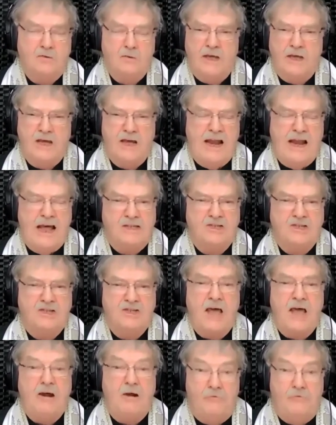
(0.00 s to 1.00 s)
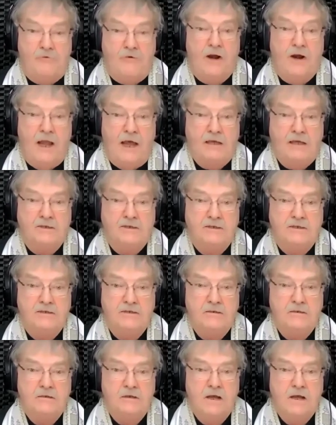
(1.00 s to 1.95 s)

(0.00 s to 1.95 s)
We cannot settle for less.